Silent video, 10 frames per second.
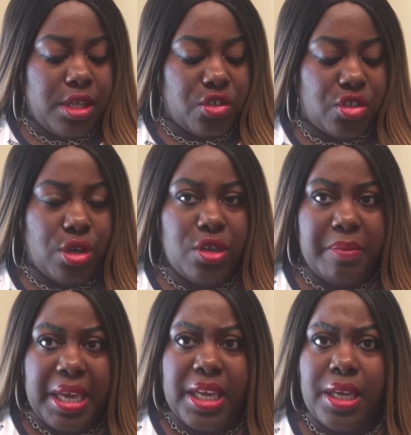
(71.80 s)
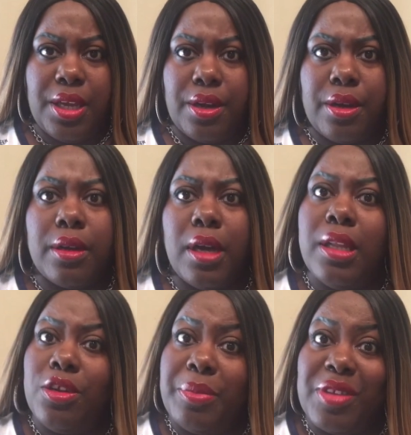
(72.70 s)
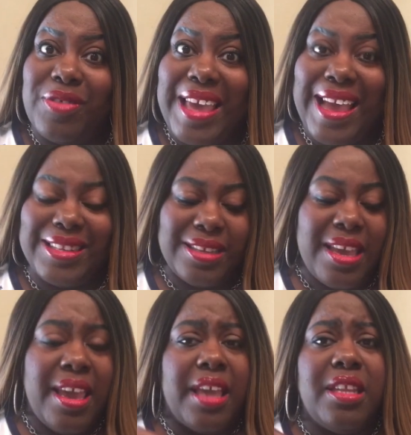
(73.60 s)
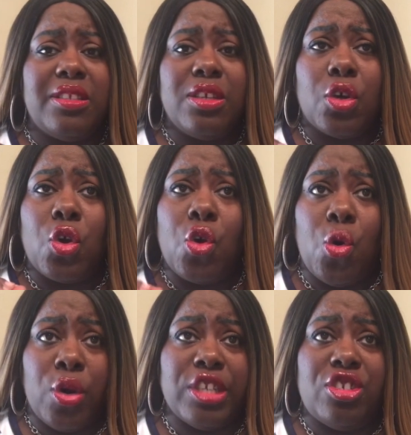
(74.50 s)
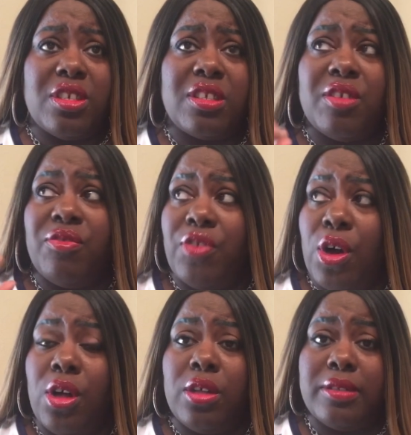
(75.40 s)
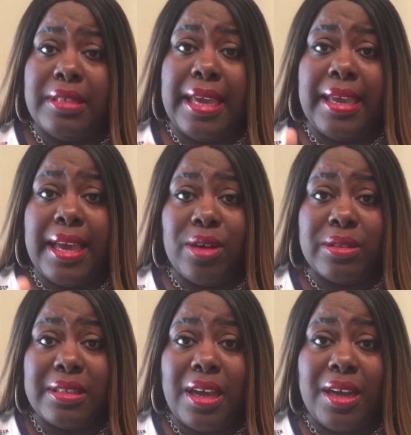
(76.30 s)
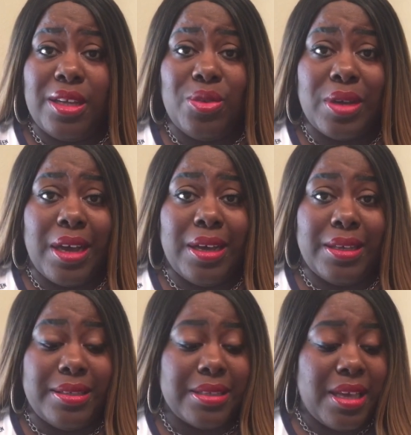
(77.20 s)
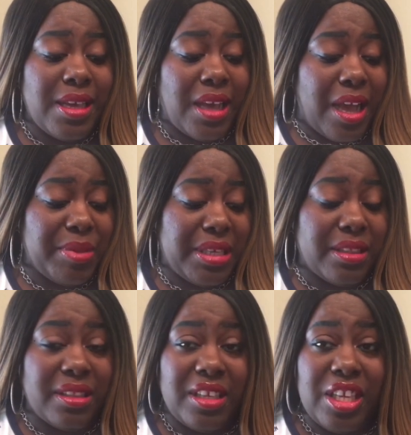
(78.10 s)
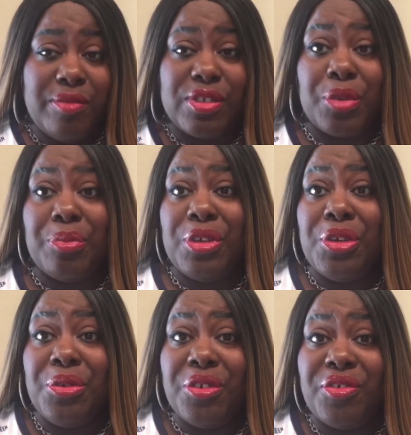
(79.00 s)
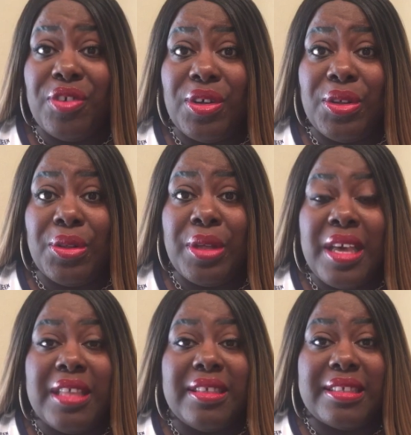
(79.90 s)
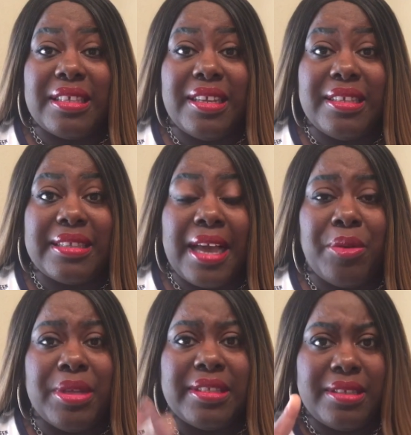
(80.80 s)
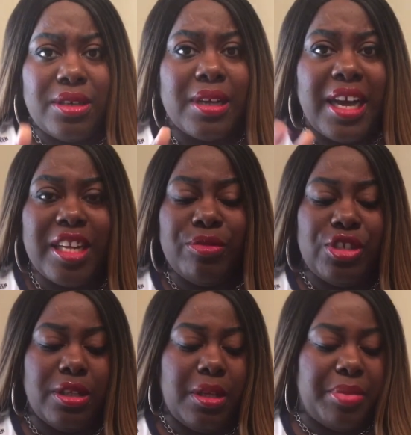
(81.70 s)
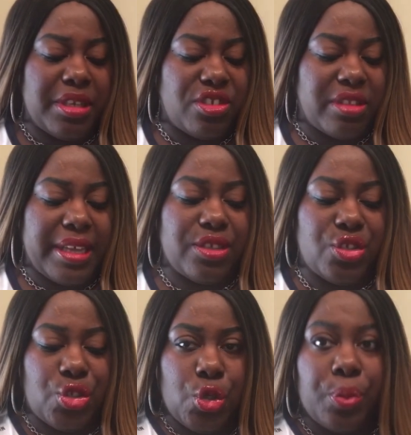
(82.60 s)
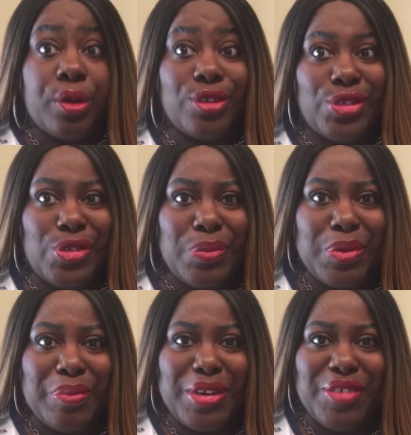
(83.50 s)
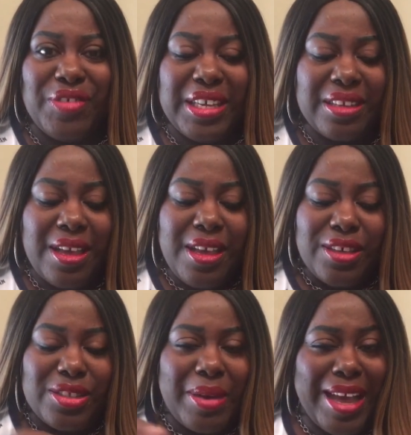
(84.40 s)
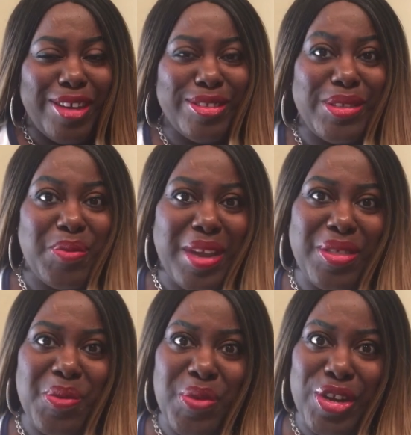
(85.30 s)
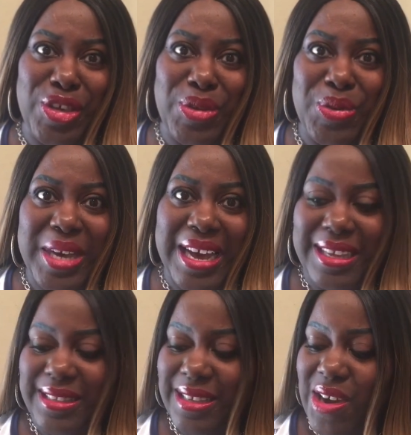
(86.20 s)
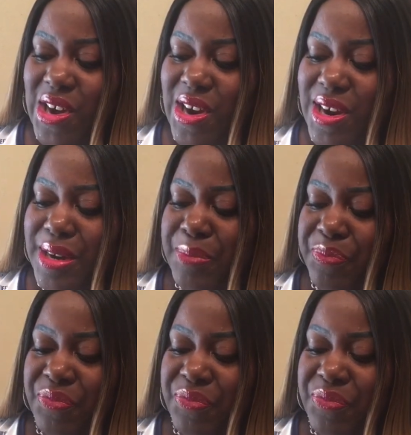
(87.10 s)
so you may hear a little bit of that. And it's a gorgeous fall day outside, you guys. I mean, the leaves are beautiful, the sun is out, it's still kind of chilly, but it's like super super perfect. So how's the weather where you guys are?